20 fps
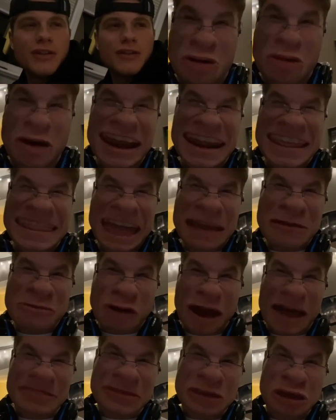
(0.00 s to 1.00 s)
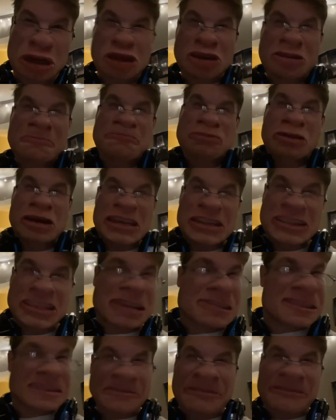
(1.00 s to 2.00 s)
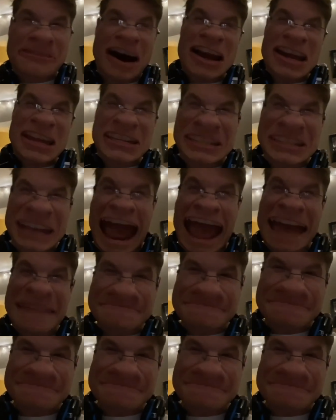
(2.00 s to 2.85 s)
Why don't I what? You breach it? The fuck is that?